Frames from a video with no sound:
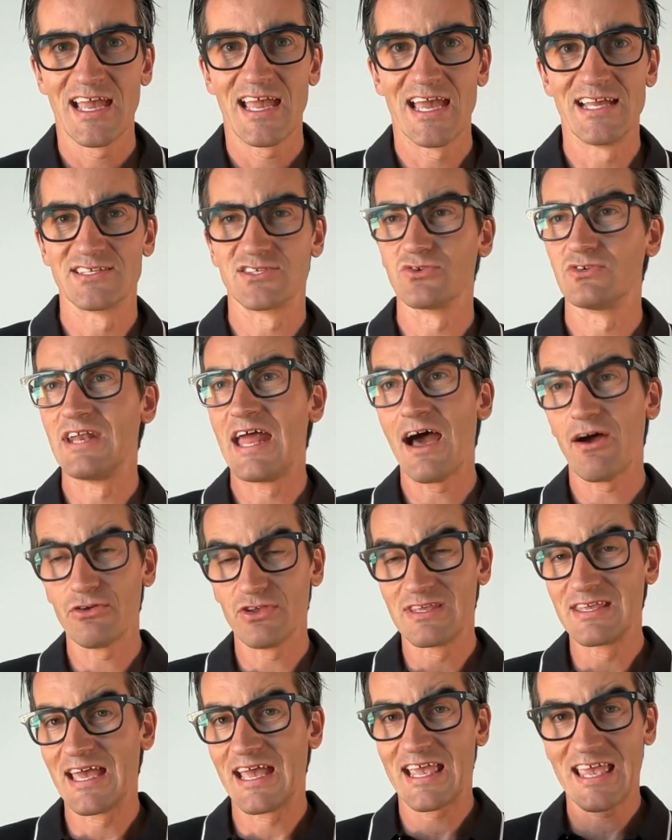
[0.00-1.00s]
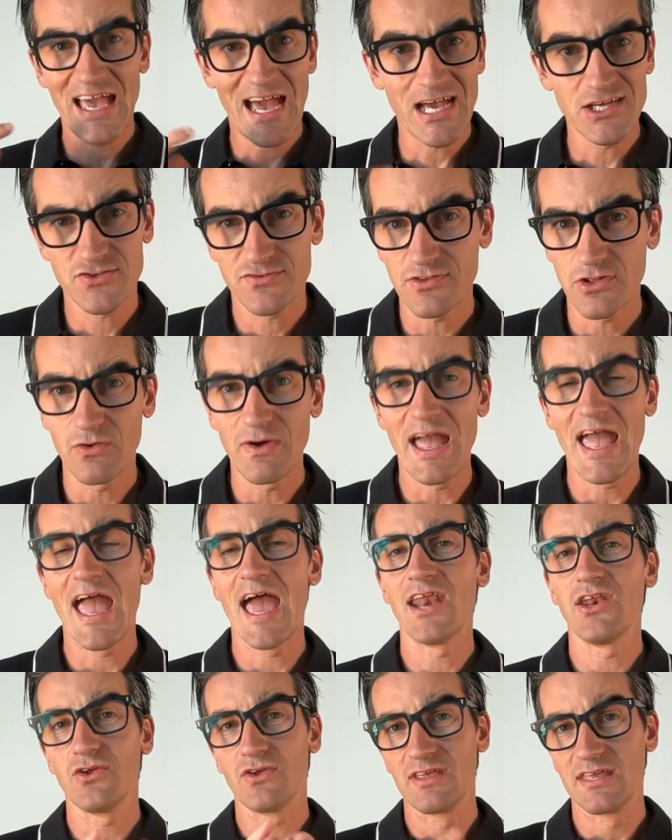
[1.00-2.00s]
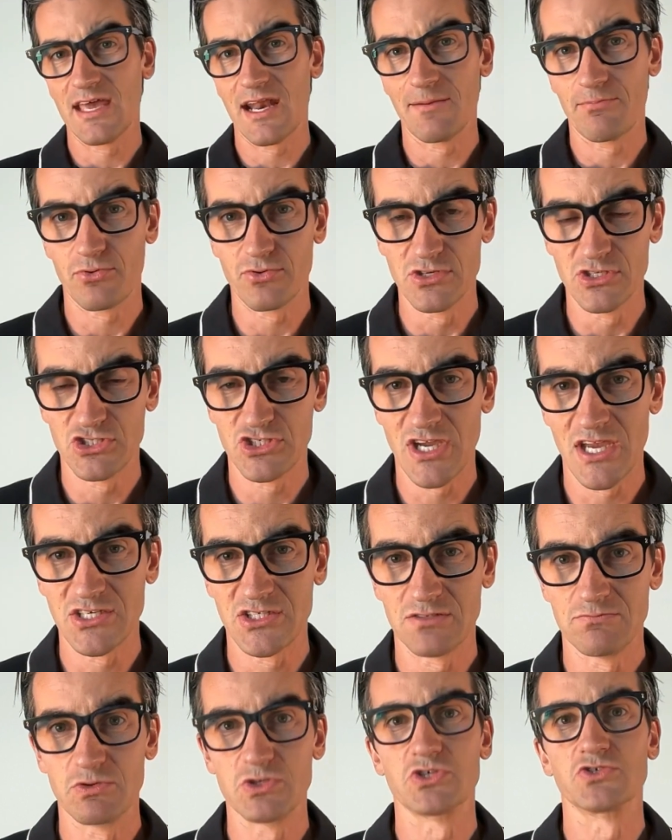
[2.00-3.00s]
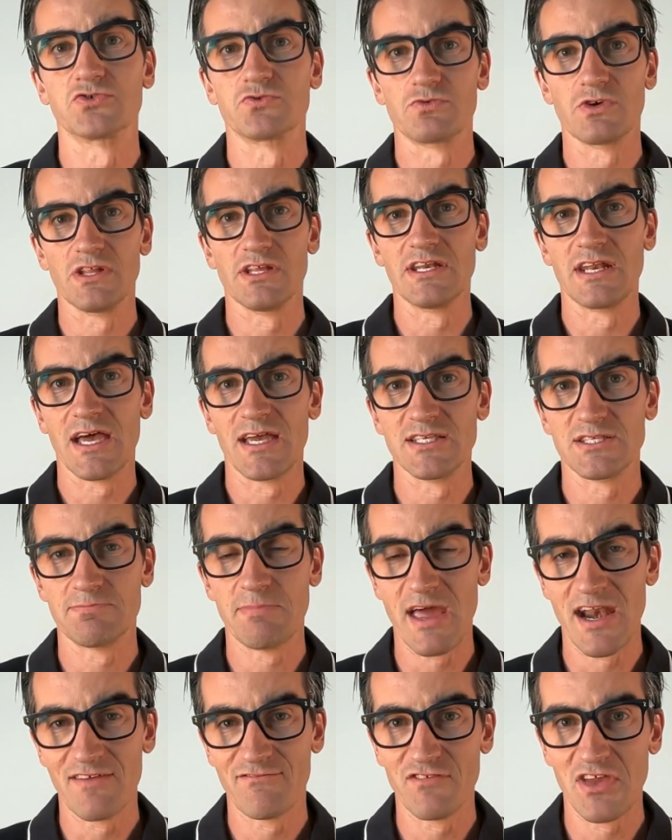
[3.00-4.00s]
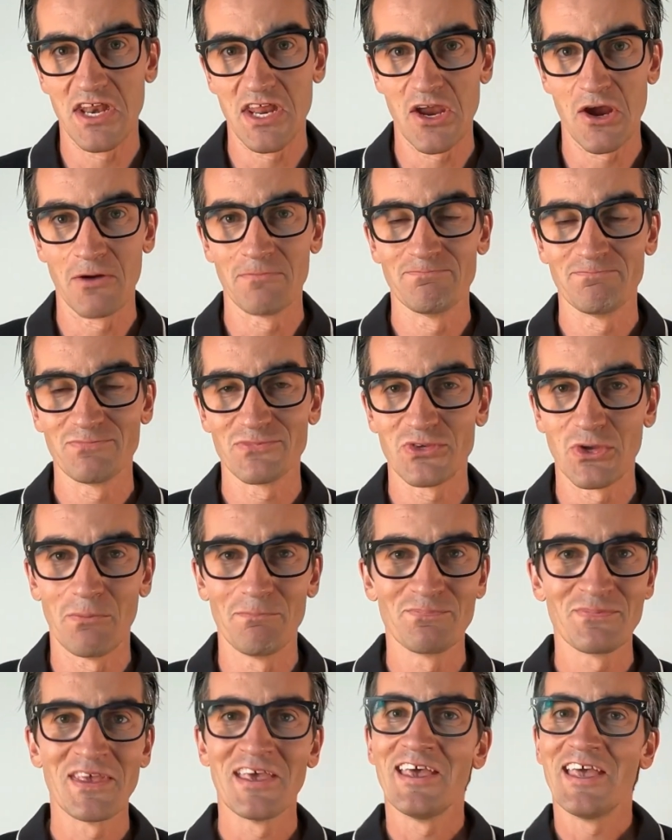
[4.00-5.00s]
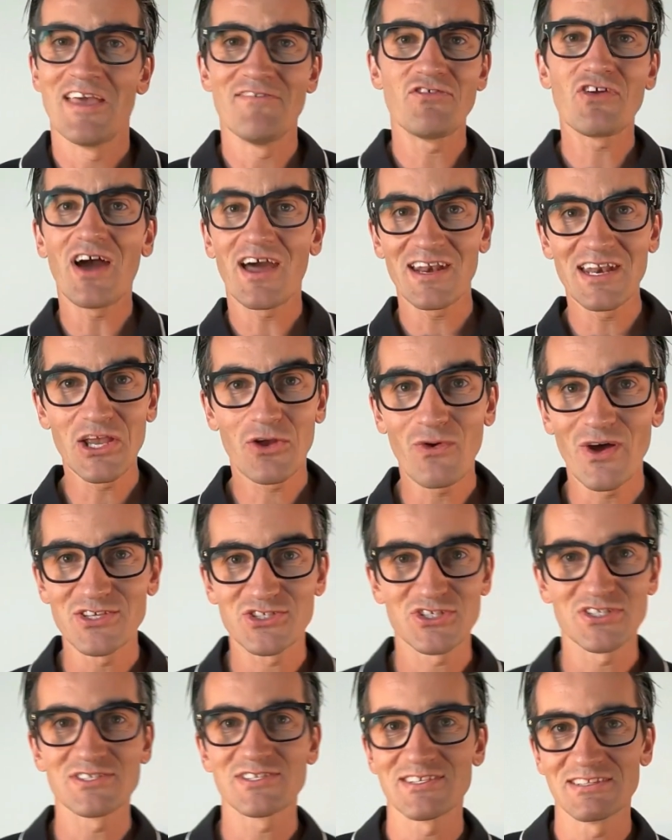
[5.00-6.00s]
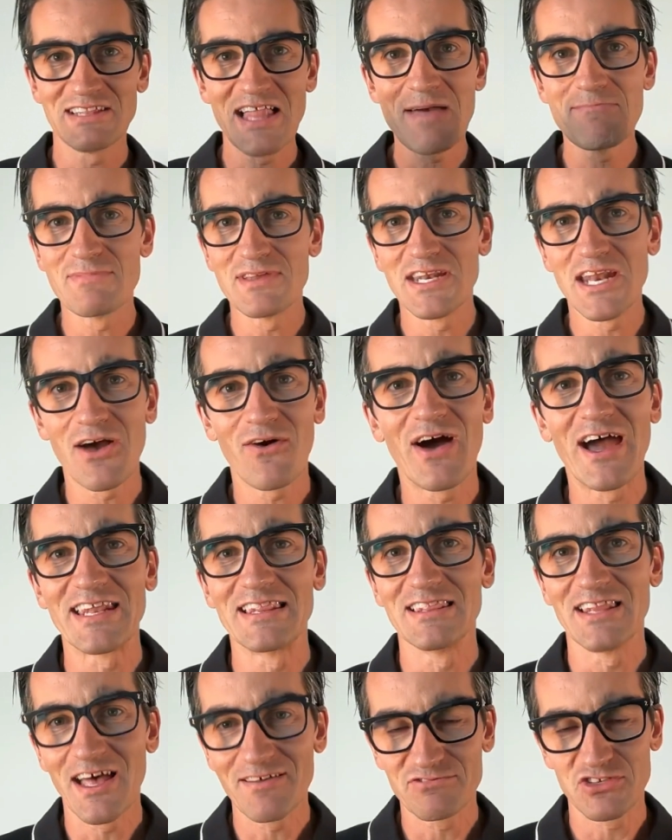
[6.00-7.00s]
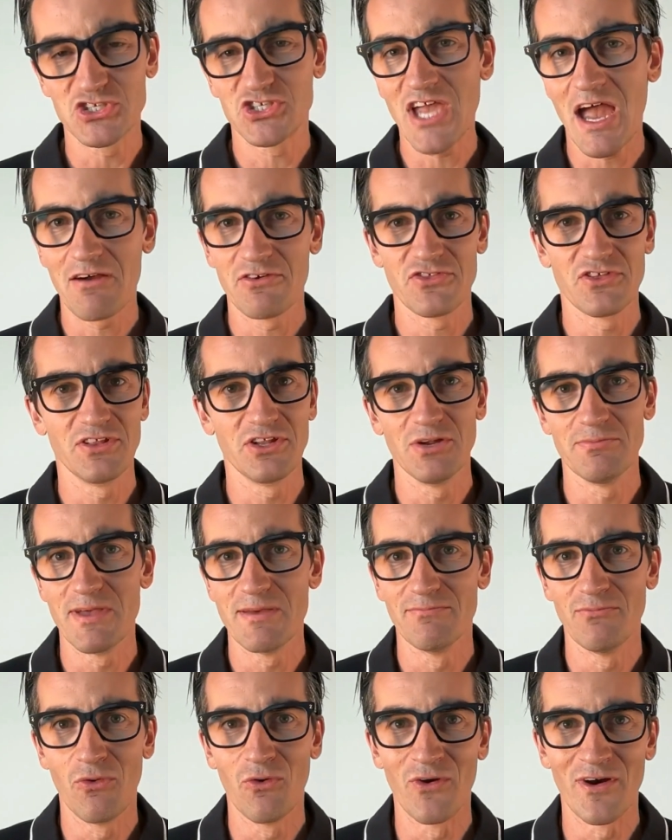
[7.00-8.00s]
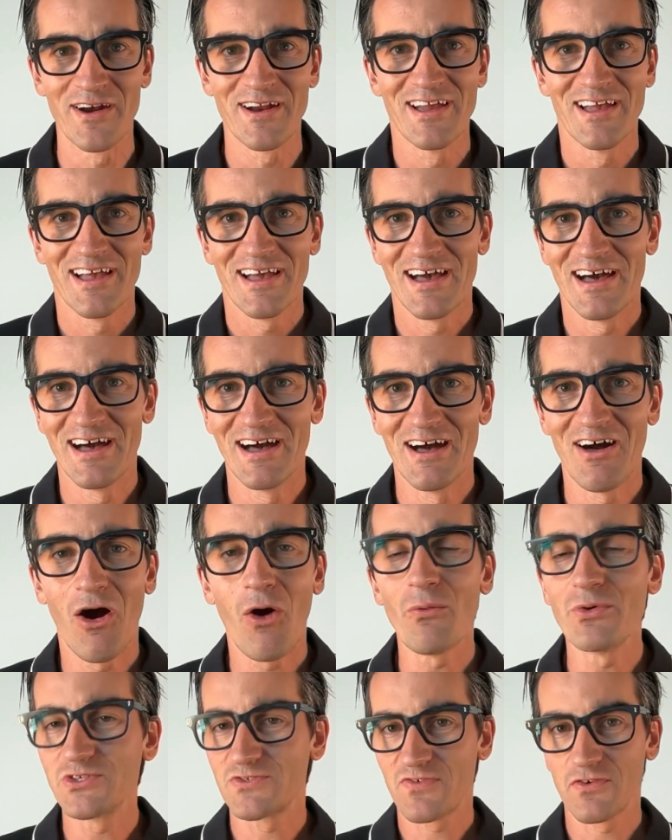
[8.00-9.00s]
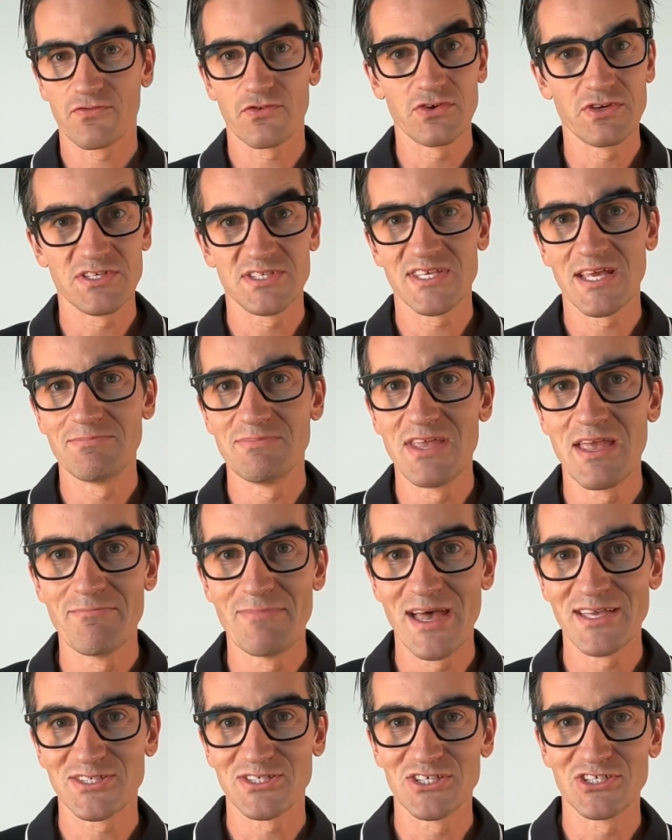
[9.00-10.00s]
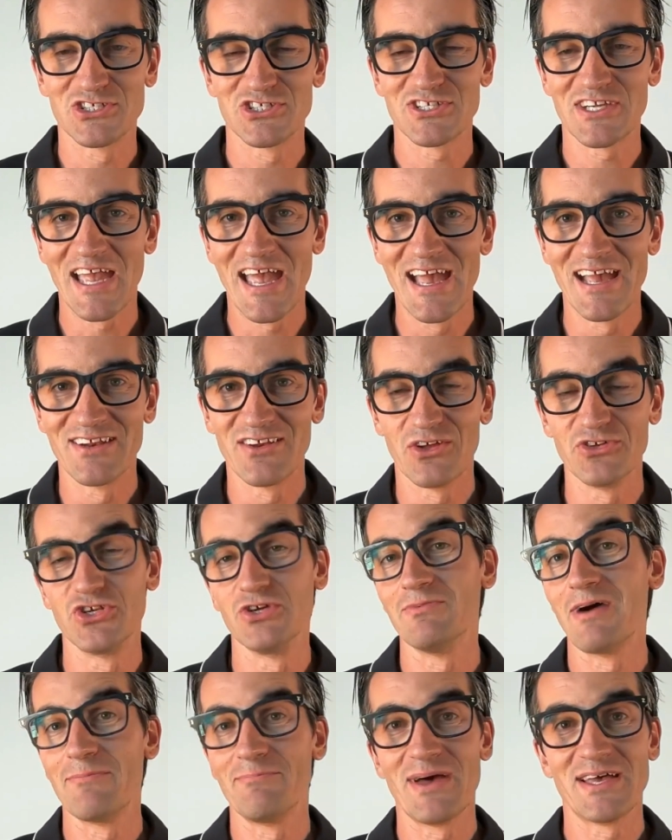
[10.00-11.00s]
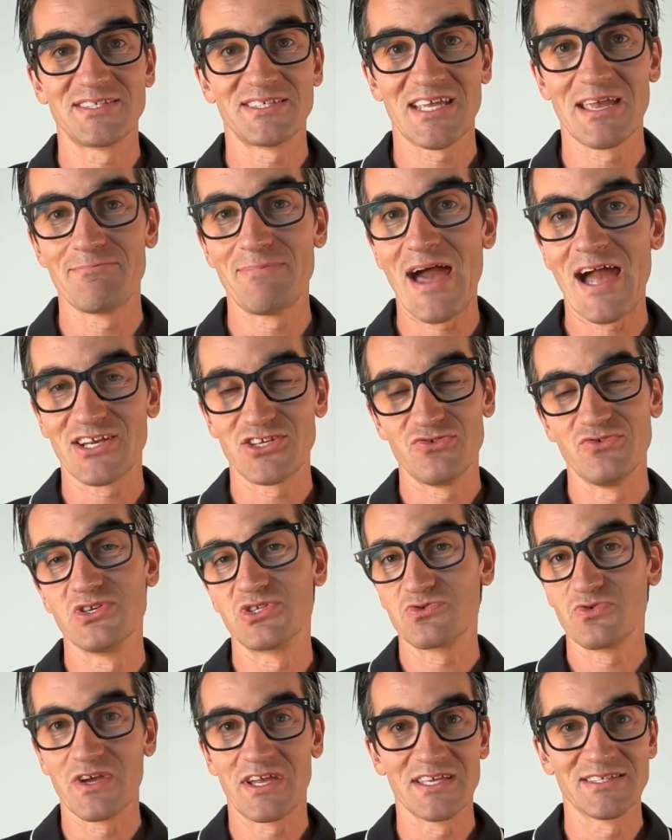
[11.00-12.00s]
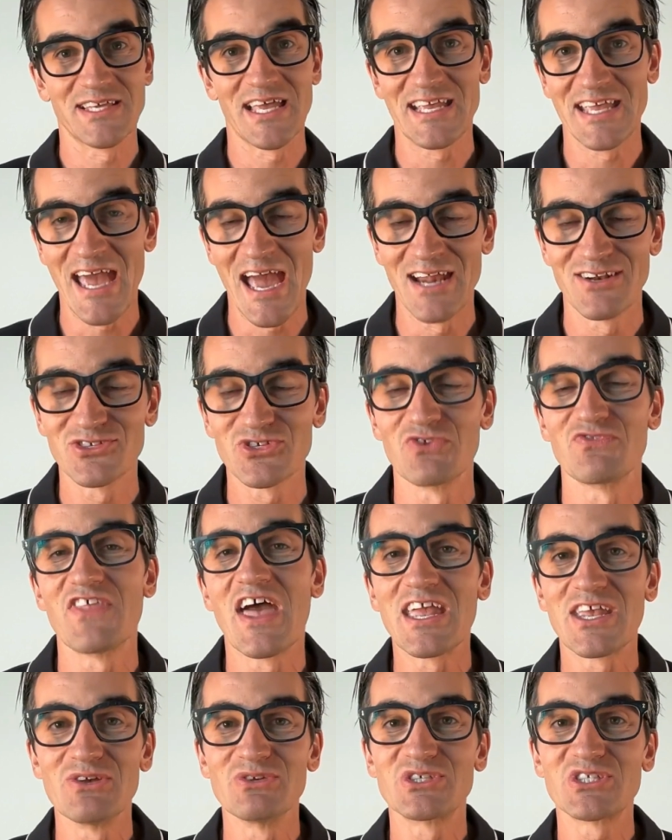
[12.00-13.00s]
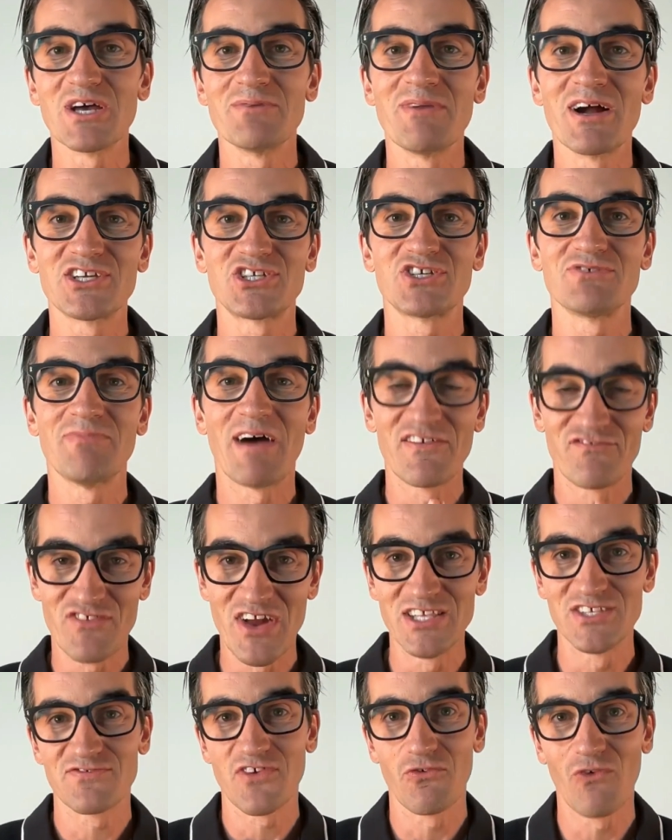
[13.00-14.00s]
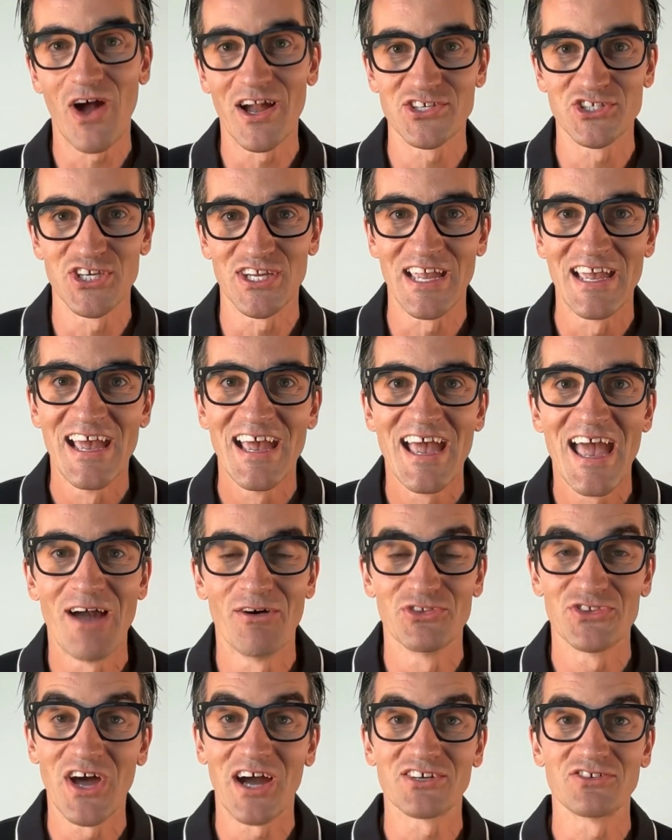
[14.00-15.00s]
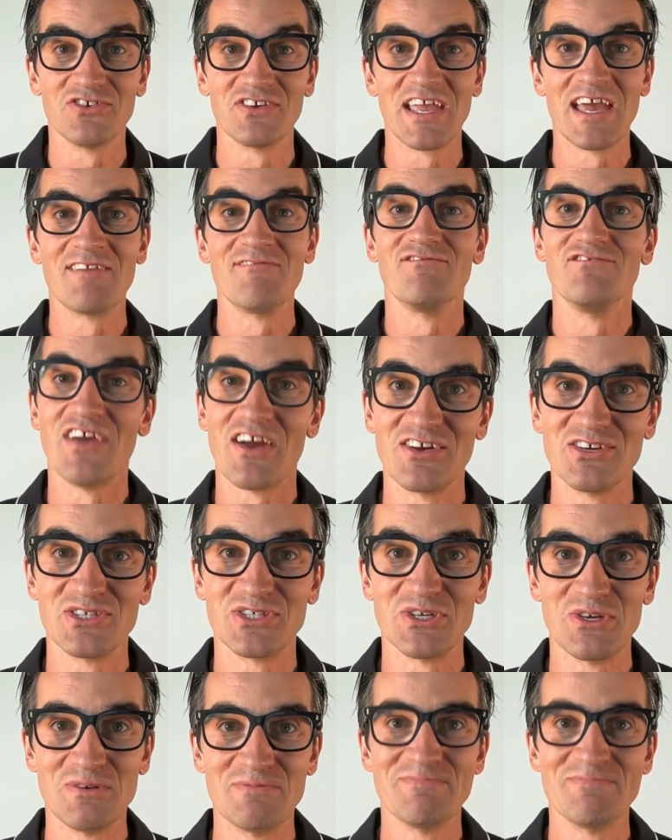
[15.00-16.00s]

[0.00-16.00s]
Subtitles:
And so now you can get cash flow and you can get appreciation, which is a really nice benefit here. So if you got any questions, let me know. I'd love to chat with you a little bit more. Always feel free to send me a message and I'll do my best to get back to you as quick as I can. So thank you so much, my friends, for watching, and I'll talk to you again very soon.